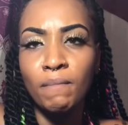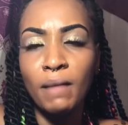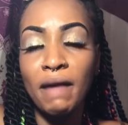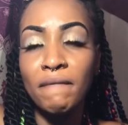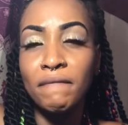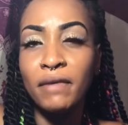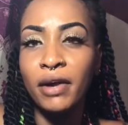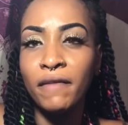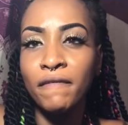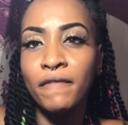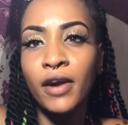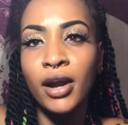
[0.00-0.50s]

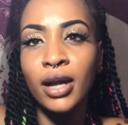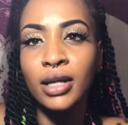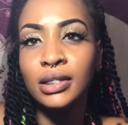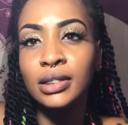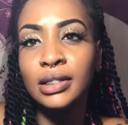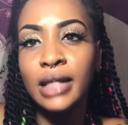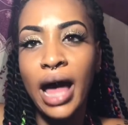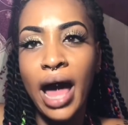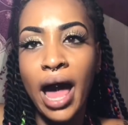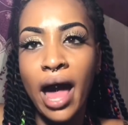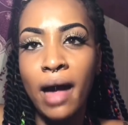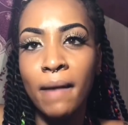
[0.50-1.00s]
for the first
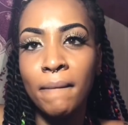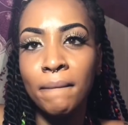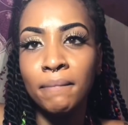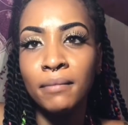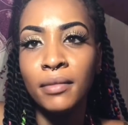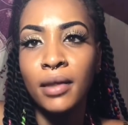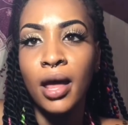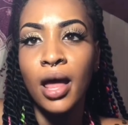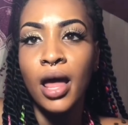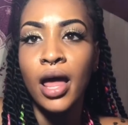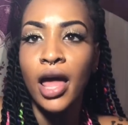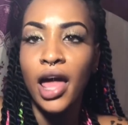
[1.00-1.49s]
time.
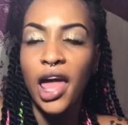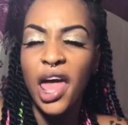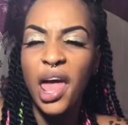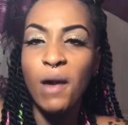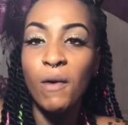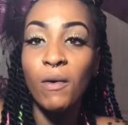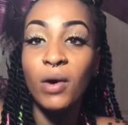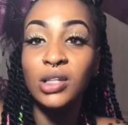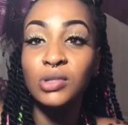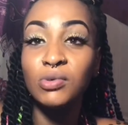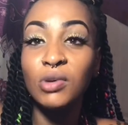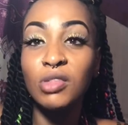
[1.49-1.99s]
It
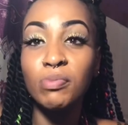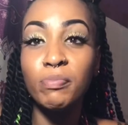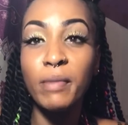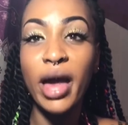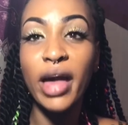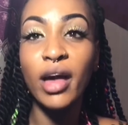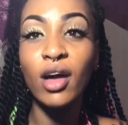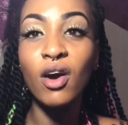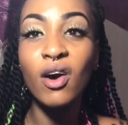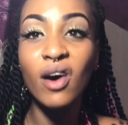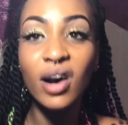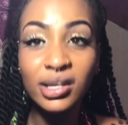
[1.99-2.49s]
was with my
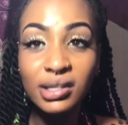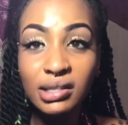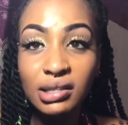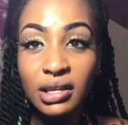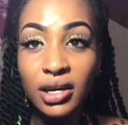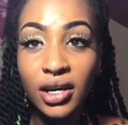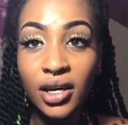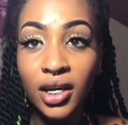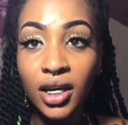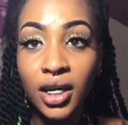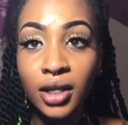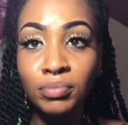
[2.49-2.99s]

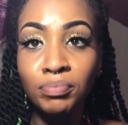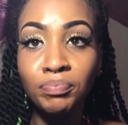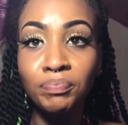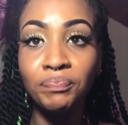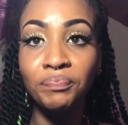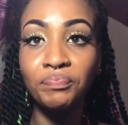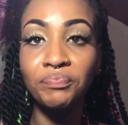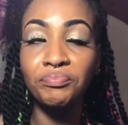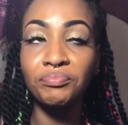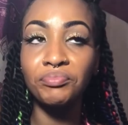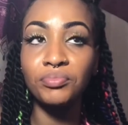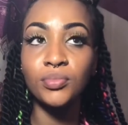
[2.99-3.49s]
cousin.
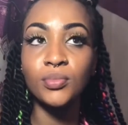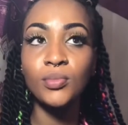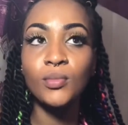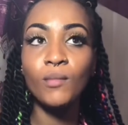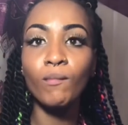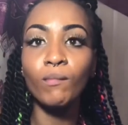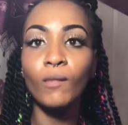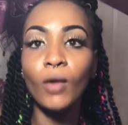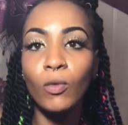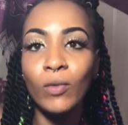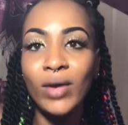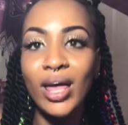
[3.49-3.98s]

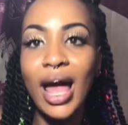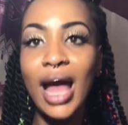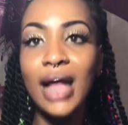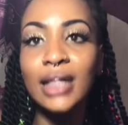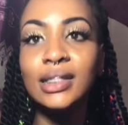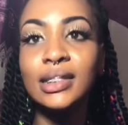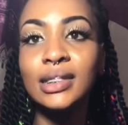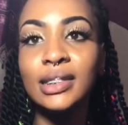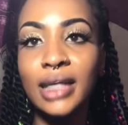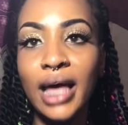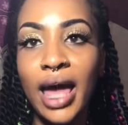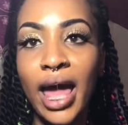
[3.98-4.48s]
We had
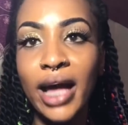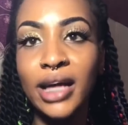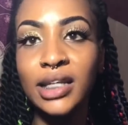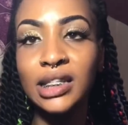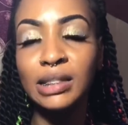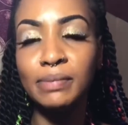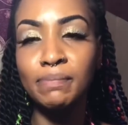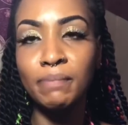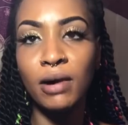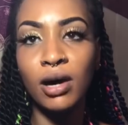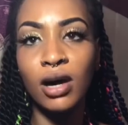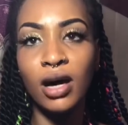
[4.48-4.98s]
sex,
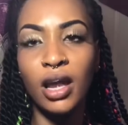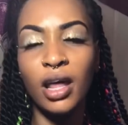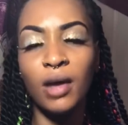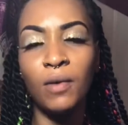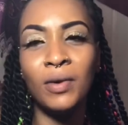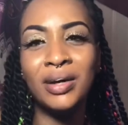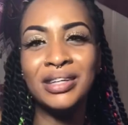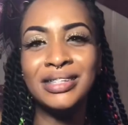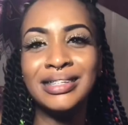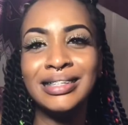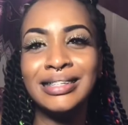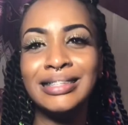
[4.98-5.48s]
but it
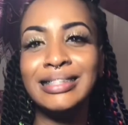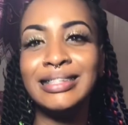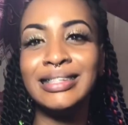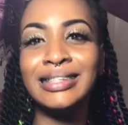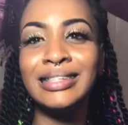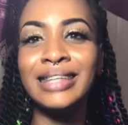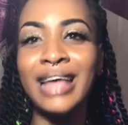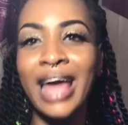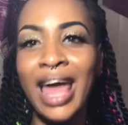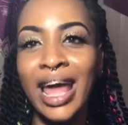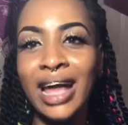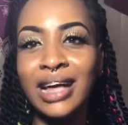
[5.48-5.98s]
wasn't
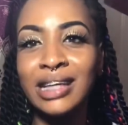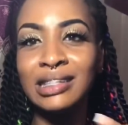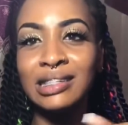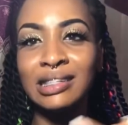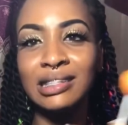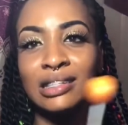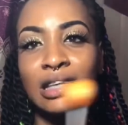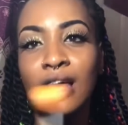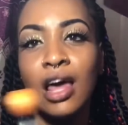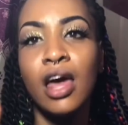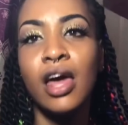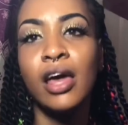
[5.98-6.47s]
sex,
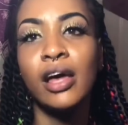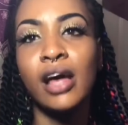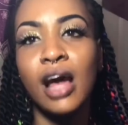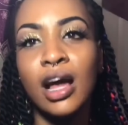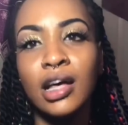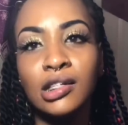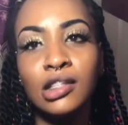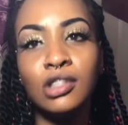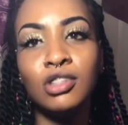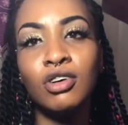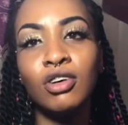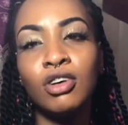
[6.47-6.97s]

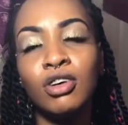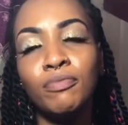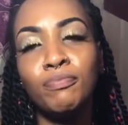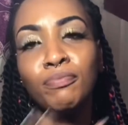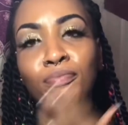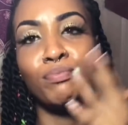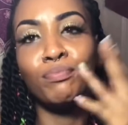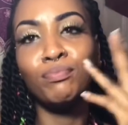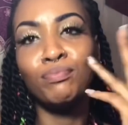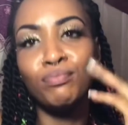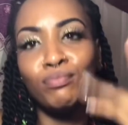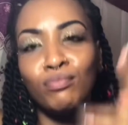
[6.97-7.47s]
cause no,
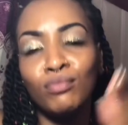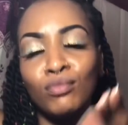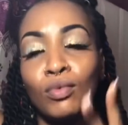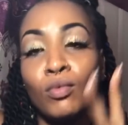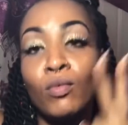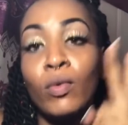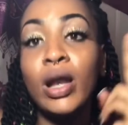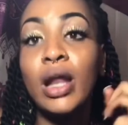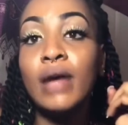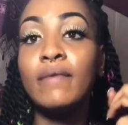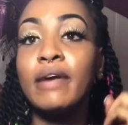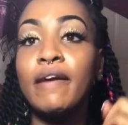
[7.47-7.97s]

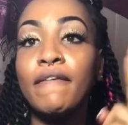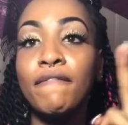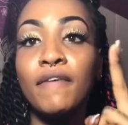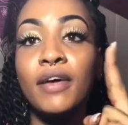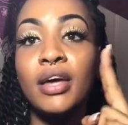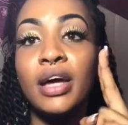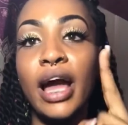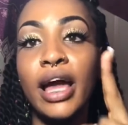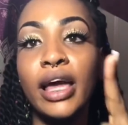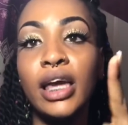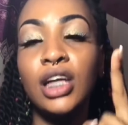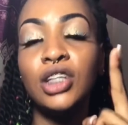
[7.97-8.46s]
we never
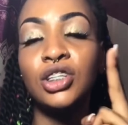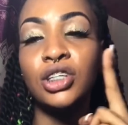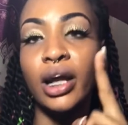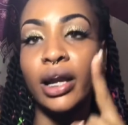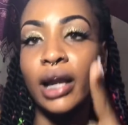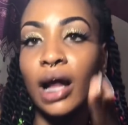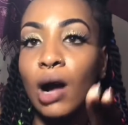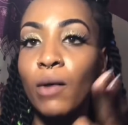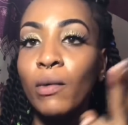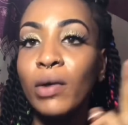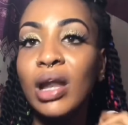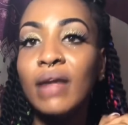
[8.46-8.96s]
finger each
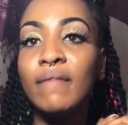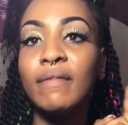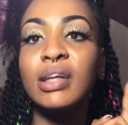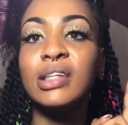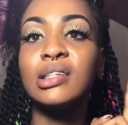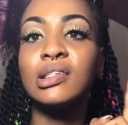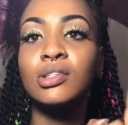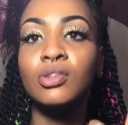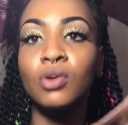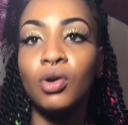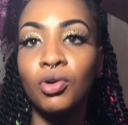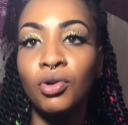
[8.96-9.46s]
other. We never
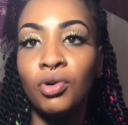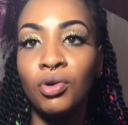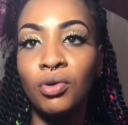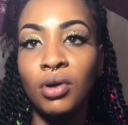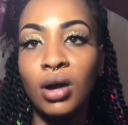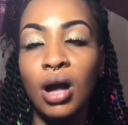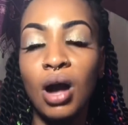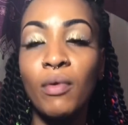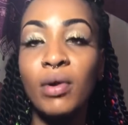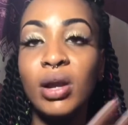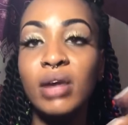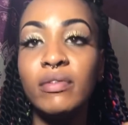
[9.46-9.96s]
suck nothing,
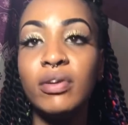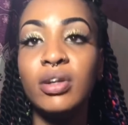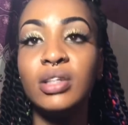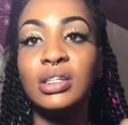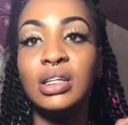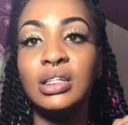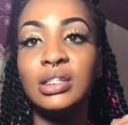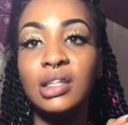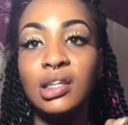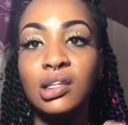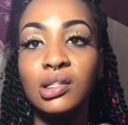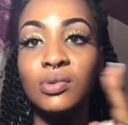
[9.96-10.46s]
cause we never know say
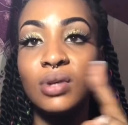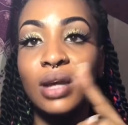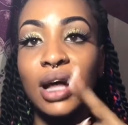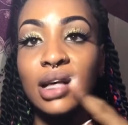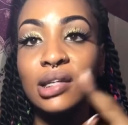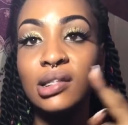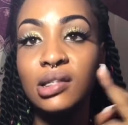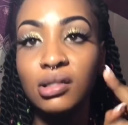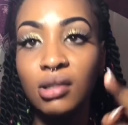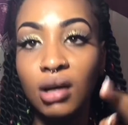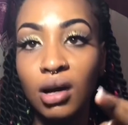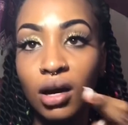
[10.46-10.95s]
tick to that
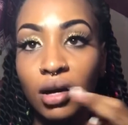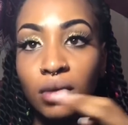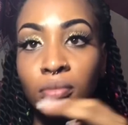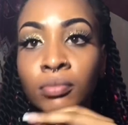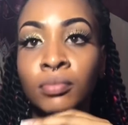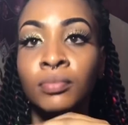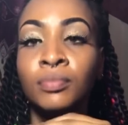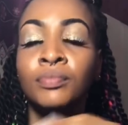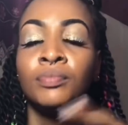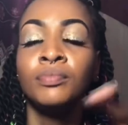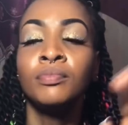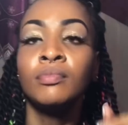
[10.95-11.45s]
suck.
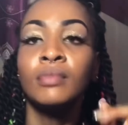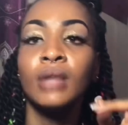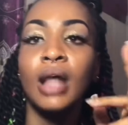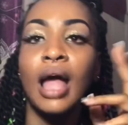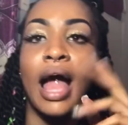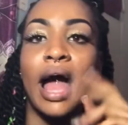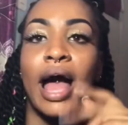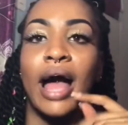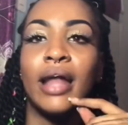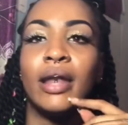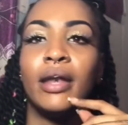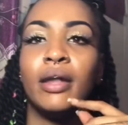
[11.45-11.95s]

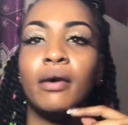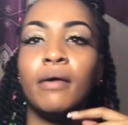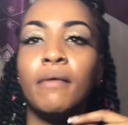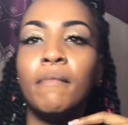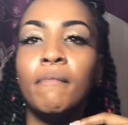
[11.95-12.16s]
And